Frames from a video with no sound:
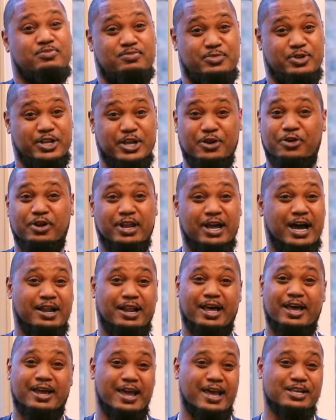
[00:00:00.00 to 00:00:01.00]
Literally, I,
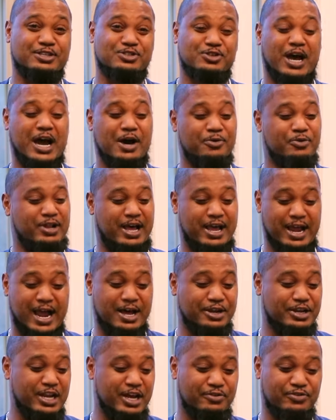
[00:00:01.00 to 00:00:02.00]
like, and so I like,
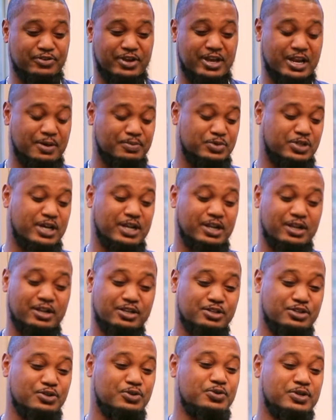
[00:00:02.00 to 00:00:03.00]
I'll never forget. I'm
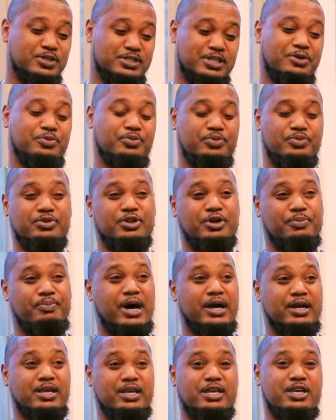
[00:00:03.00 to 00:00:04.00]
telling the dude because they, you know,
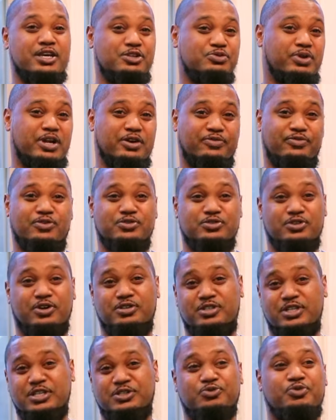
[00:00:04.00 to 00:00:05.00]
my kids when I first
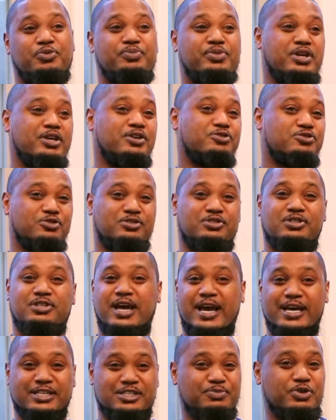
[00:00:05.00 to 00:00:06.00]
started teaching would be interested,
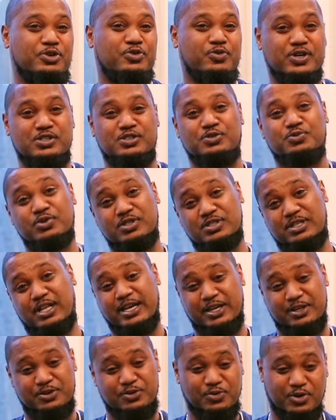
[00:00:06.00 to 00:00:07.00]
asking me questions, was
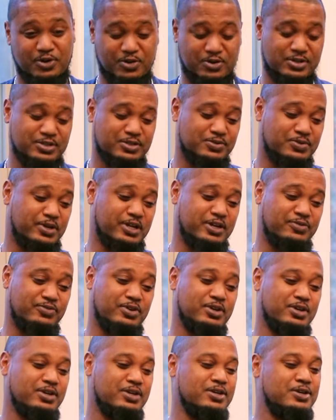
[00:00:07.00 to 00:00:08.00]
like in New Orleans,
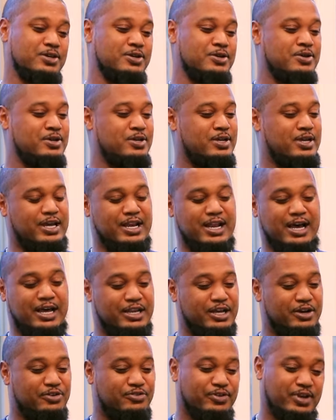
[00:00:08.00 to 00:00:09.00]
whatever. And I'll
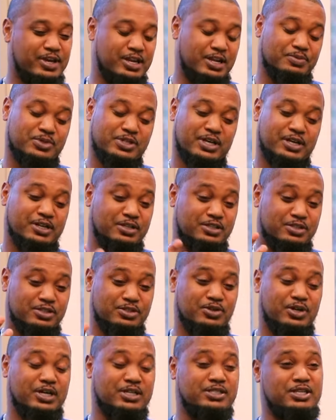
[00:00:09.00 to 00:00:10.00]
never forget. I'm telling this
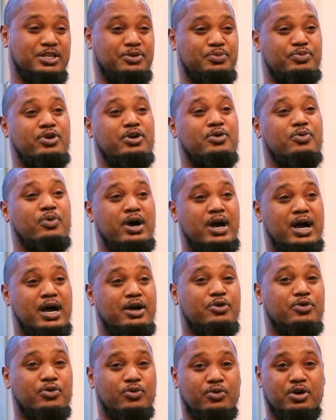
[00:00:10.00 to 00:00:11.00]
little dude, I said, bro, where
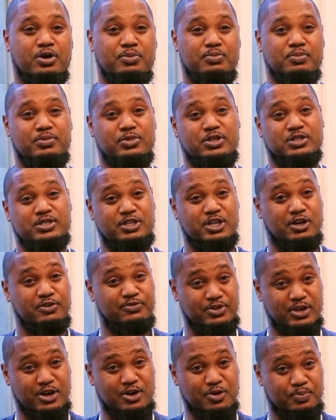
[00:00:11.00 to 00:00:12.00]
I grew up, the
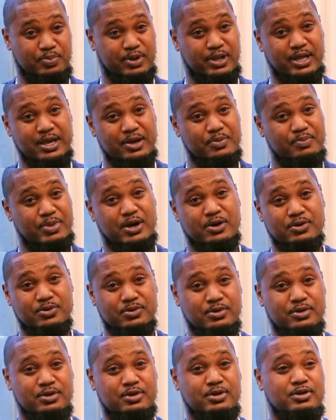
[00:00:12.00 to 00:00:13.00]
stuff y'all play
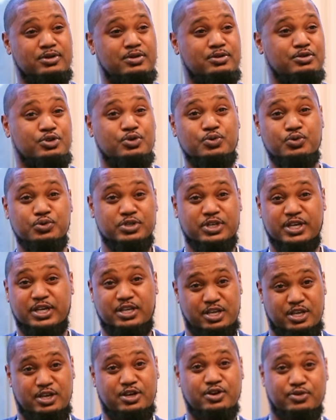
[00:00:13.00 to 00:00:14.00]
about, dudes
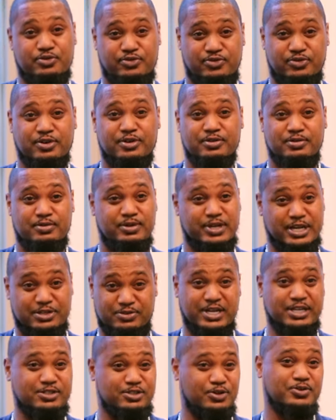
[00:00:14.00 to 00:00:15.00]
get killed for. That's
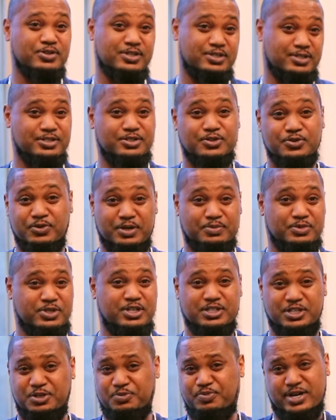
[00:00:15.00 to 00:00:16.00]
what I told this little dude I'm
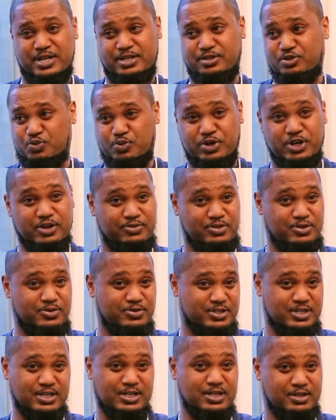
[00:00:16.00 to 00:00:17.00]
teaching. He probably 12,
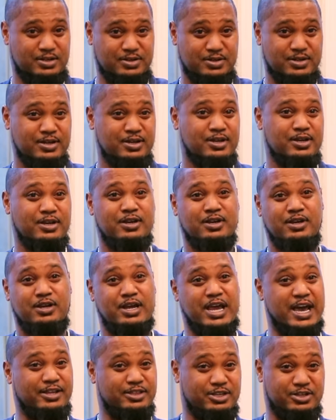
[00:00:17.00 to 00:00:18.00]
13.
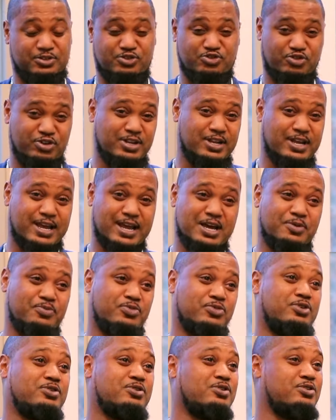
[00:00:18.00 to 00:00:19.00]
After Katrina
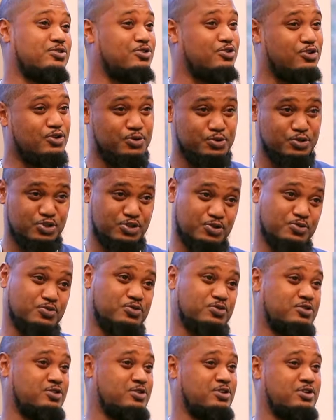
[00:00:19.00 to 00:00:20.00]
happened, no
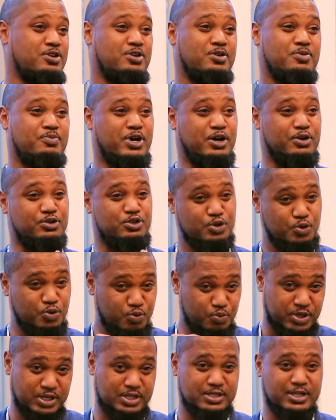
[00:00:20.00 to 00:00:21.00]
joke. About two
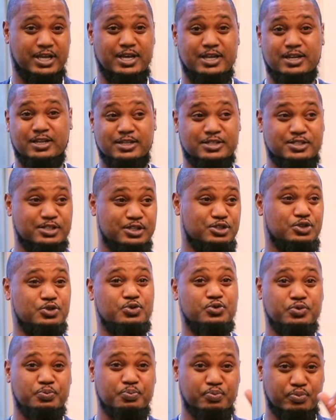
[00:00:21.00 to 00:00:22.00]
weeks later, this little
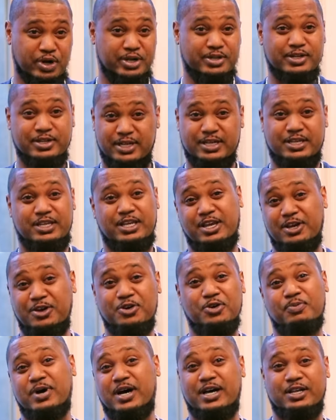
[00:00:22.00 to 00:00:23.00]
dude brother get
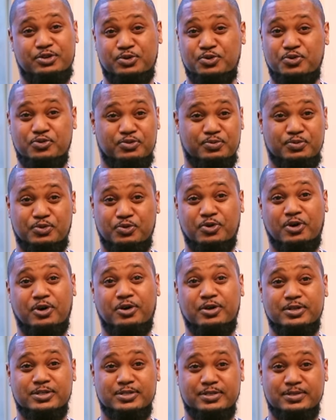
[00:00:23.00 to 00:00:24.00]
killed by a dude from New
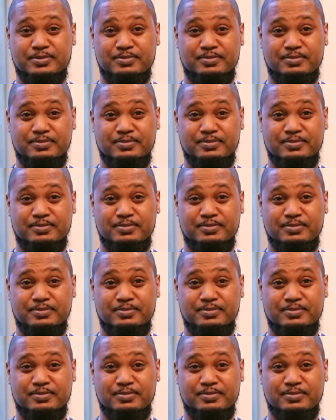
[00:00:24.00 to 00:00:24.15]
Orleans.